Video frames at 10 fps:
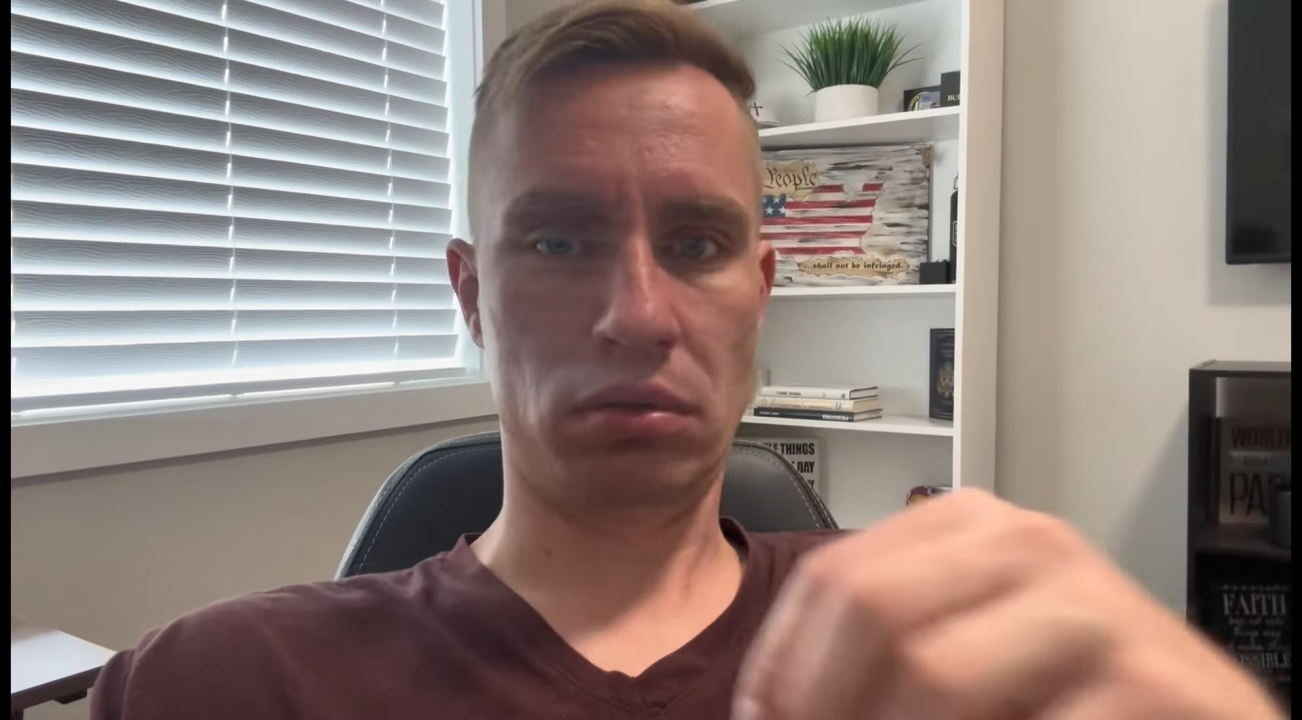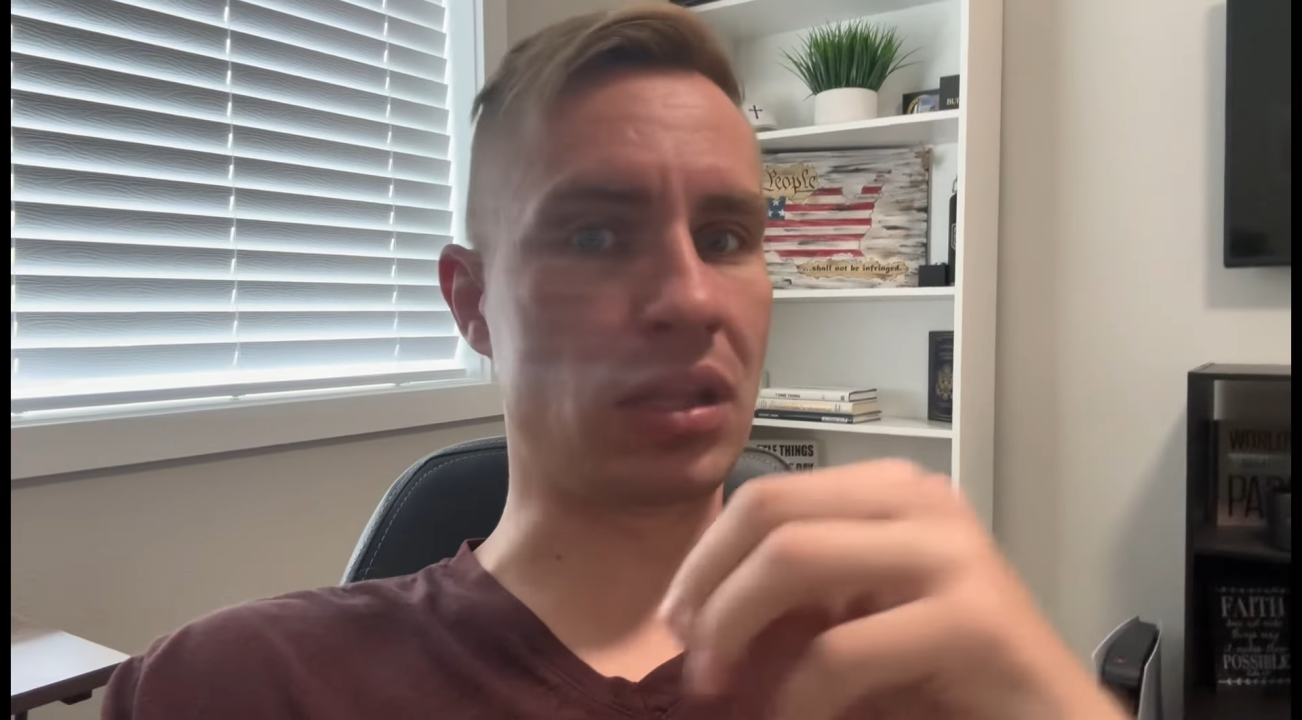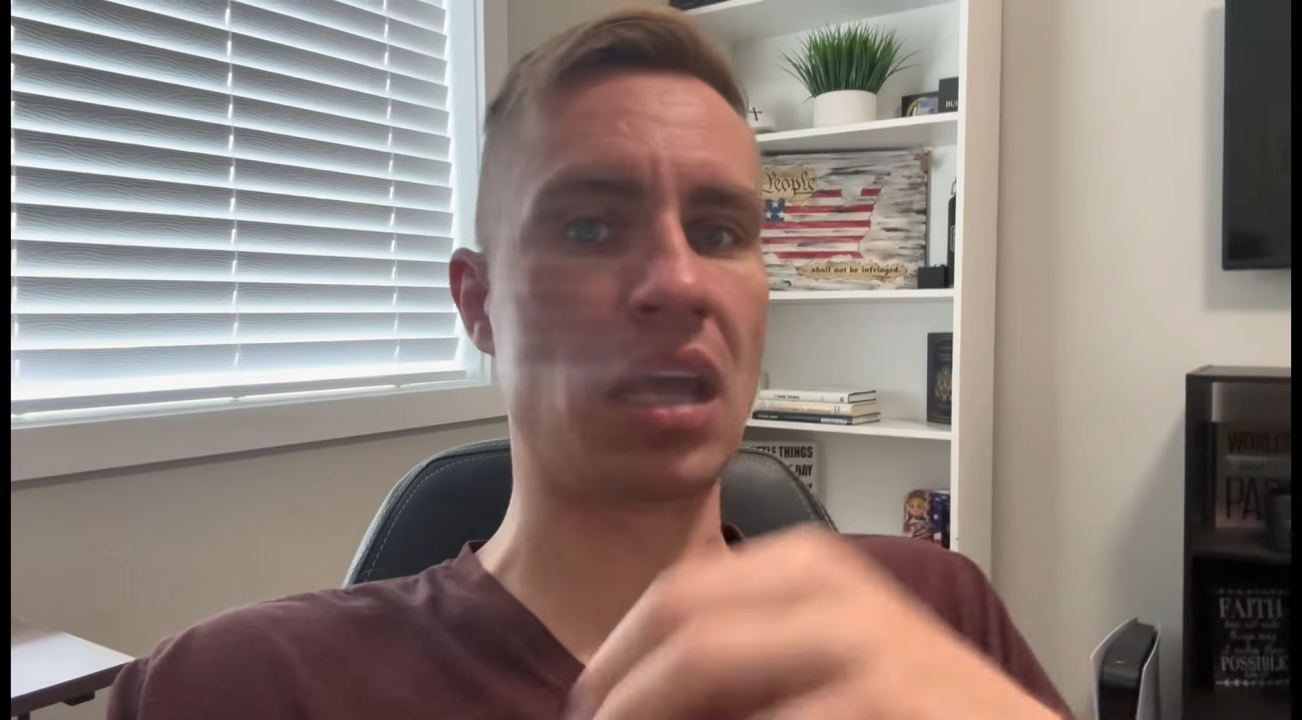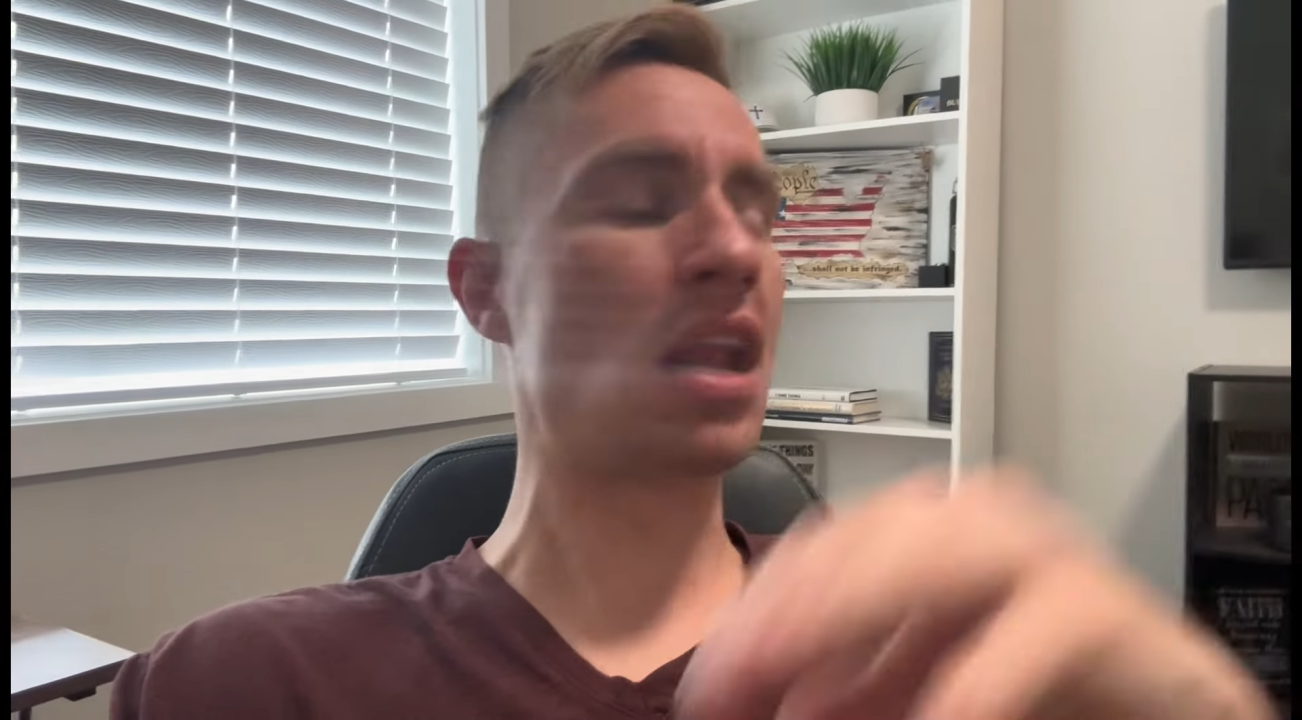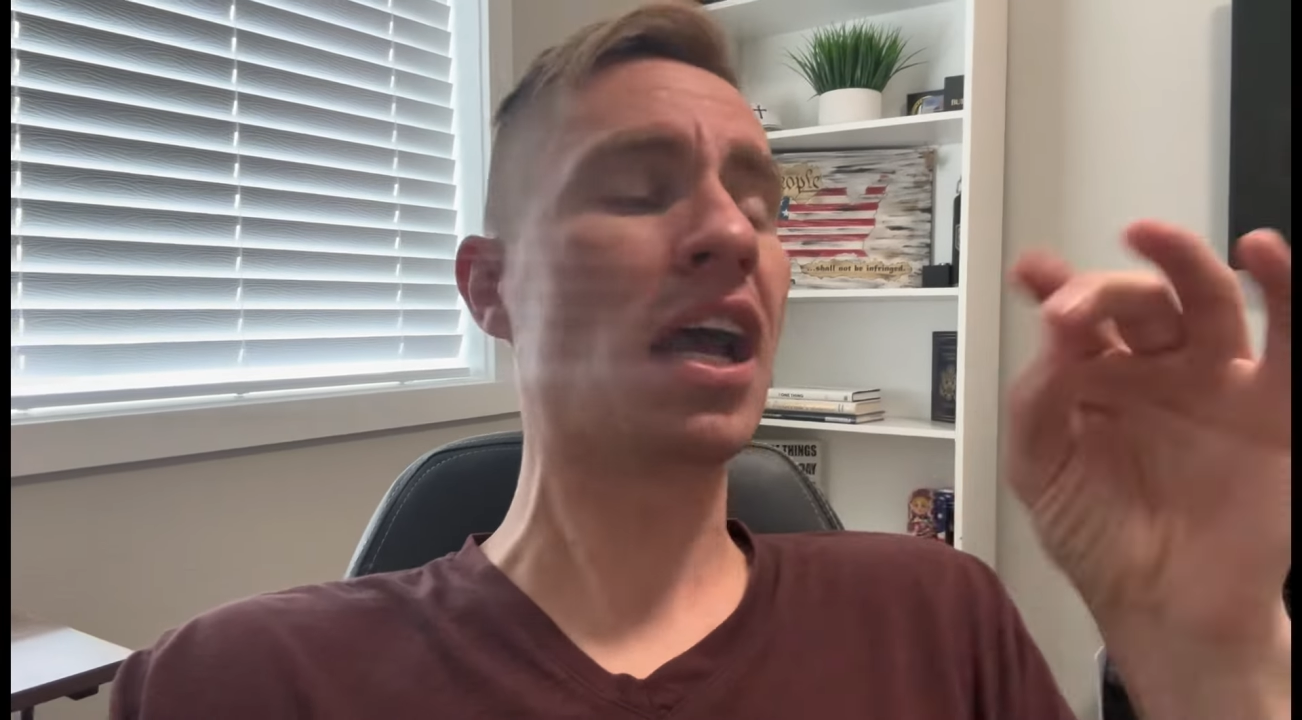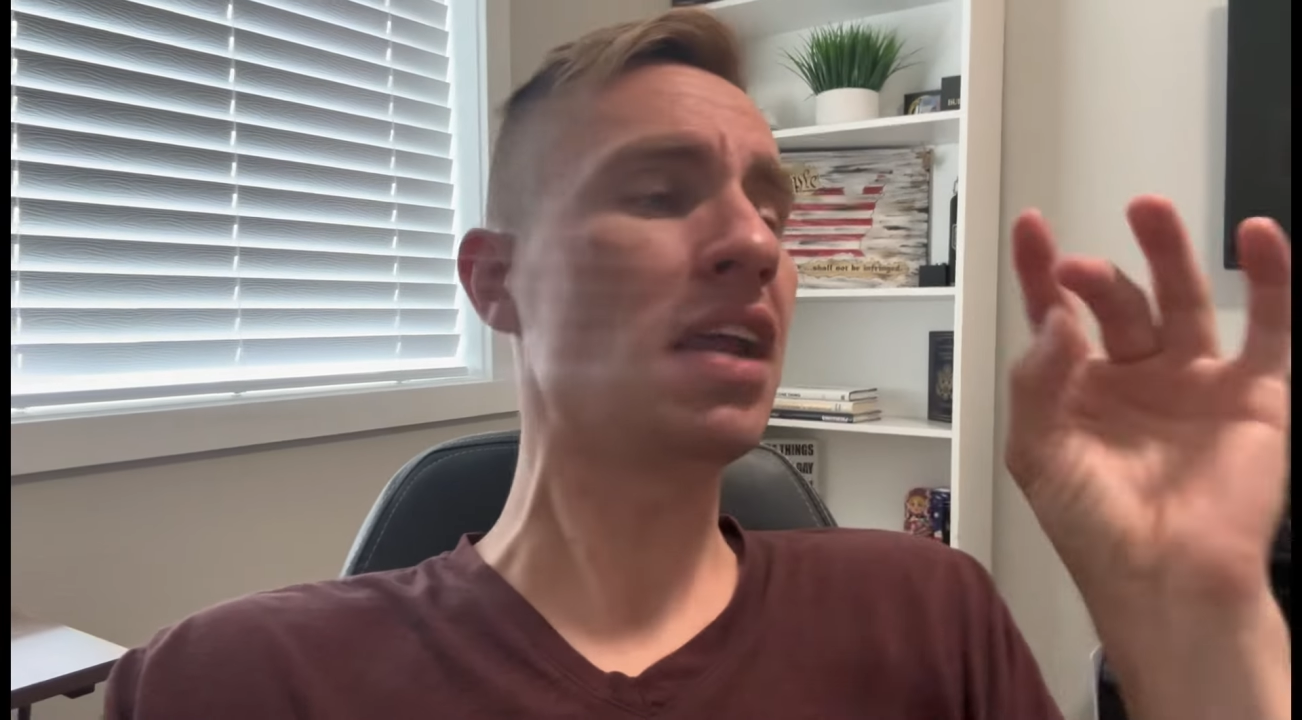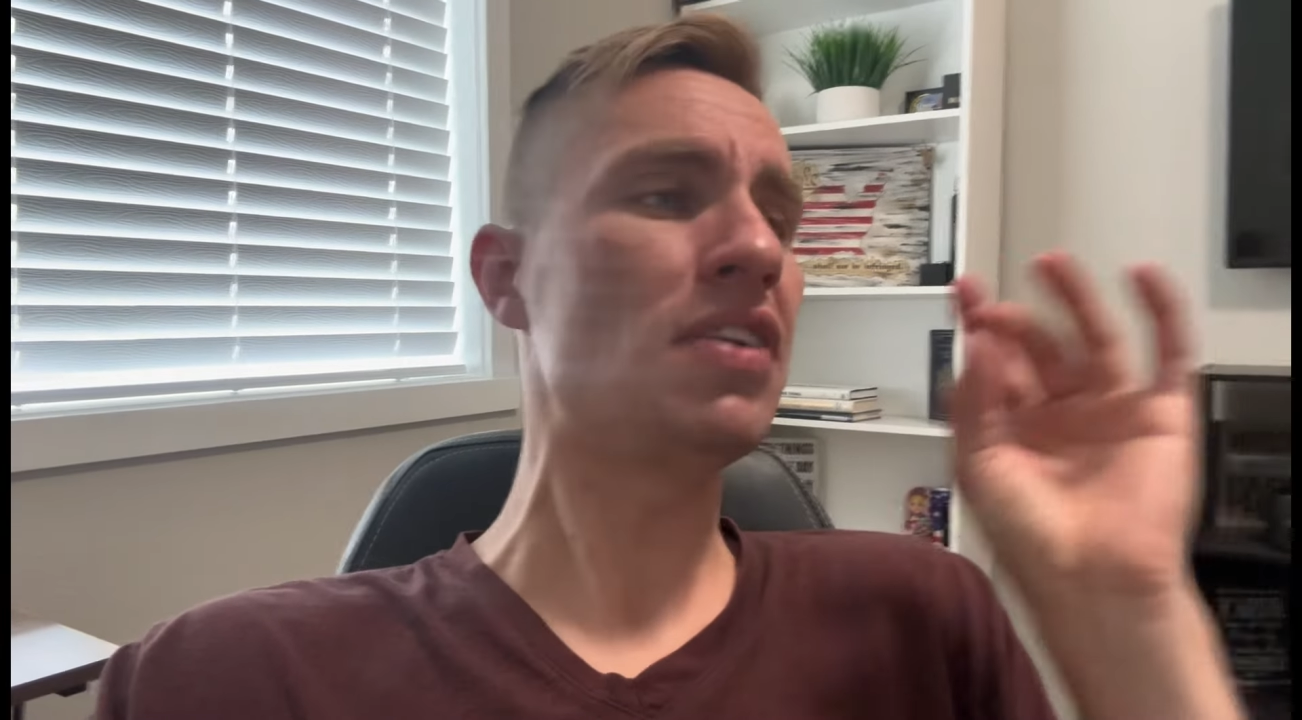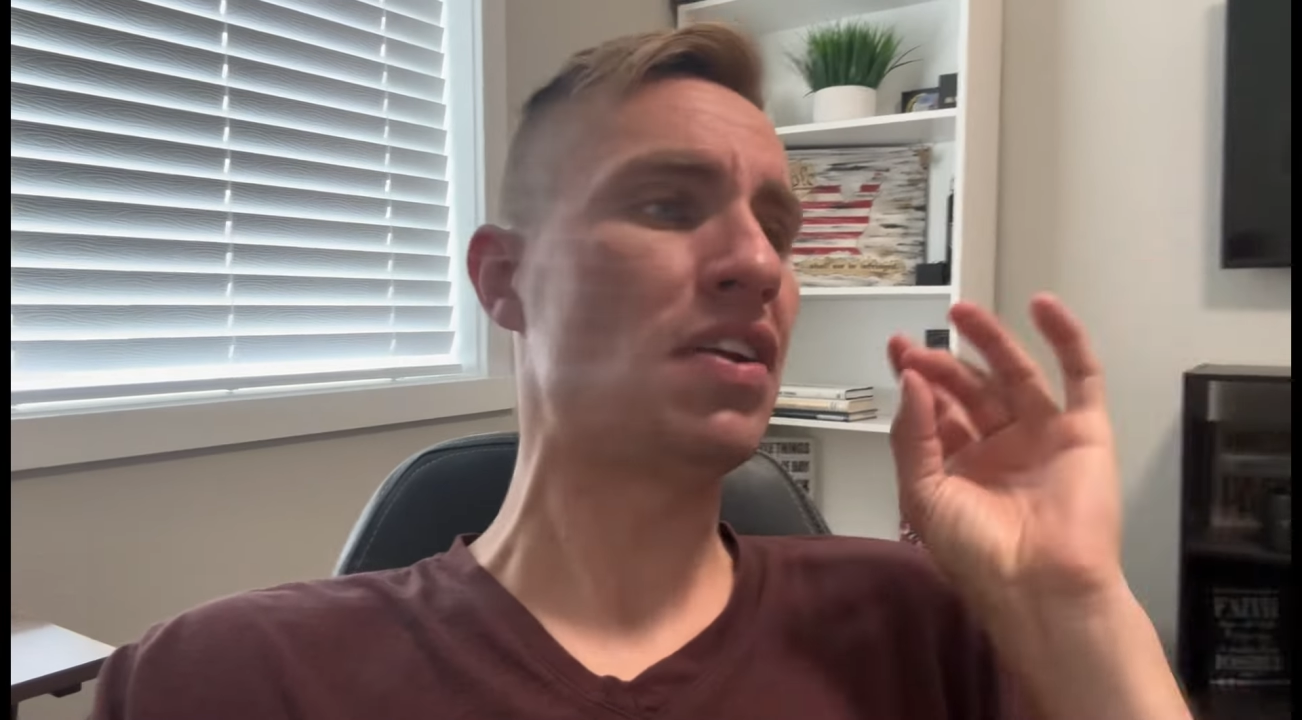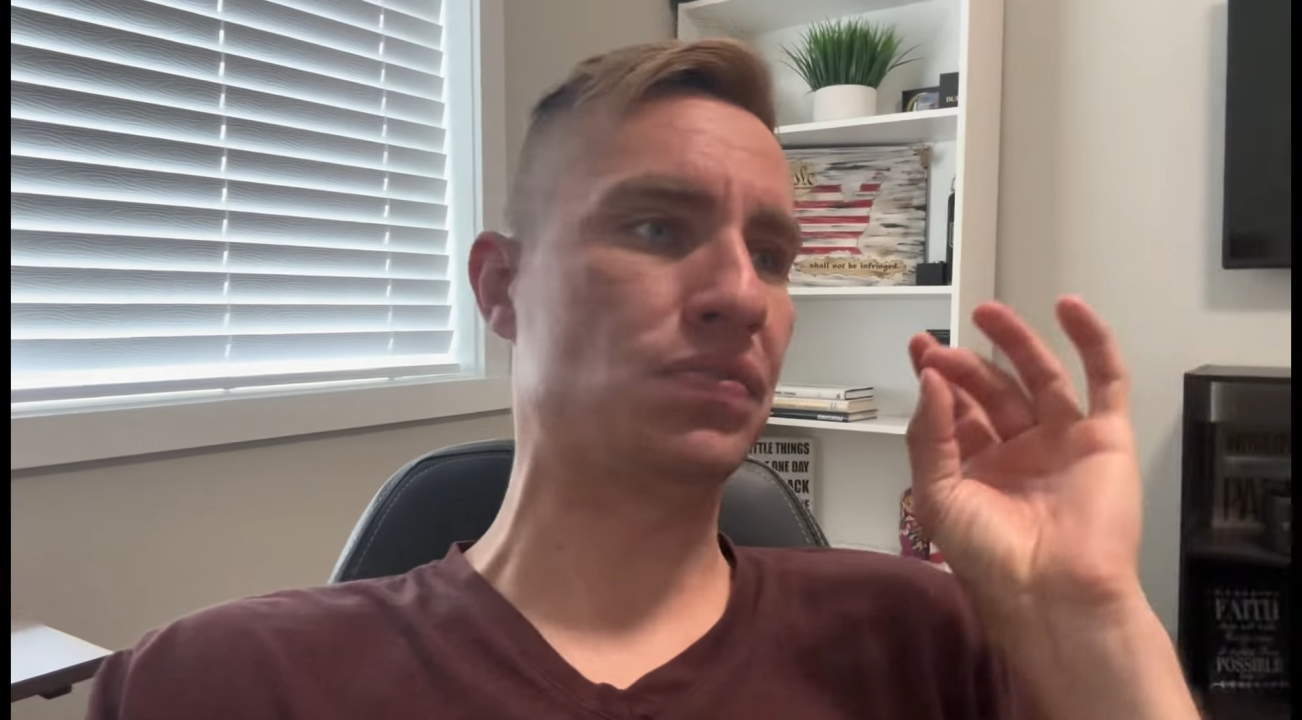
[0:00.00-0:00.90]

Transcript: that not even a